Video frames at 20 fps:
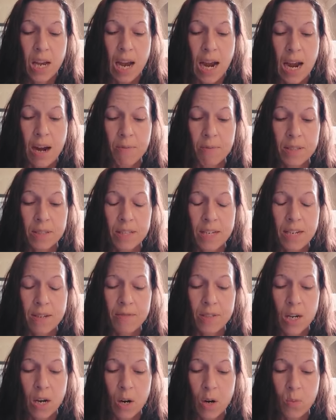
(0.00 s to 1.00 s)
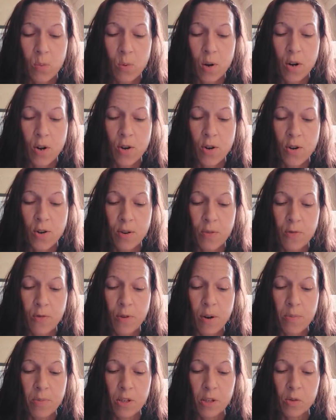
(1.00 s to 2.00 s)
I received a word
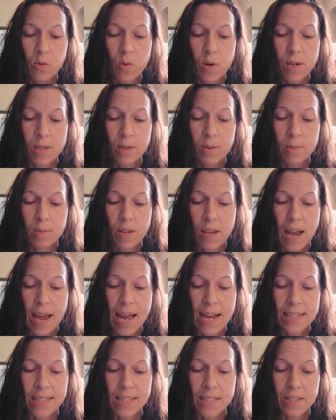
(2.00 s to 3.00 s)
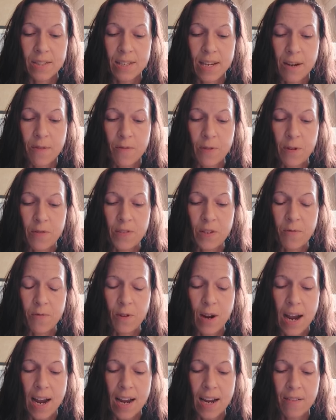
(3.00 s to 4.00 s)
from the Lord at
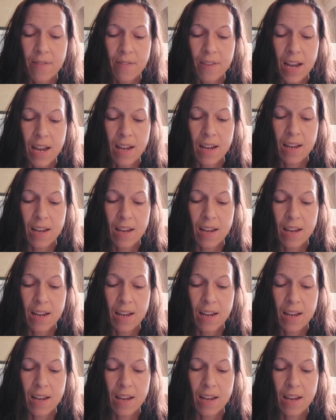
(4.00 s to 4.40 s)
10.55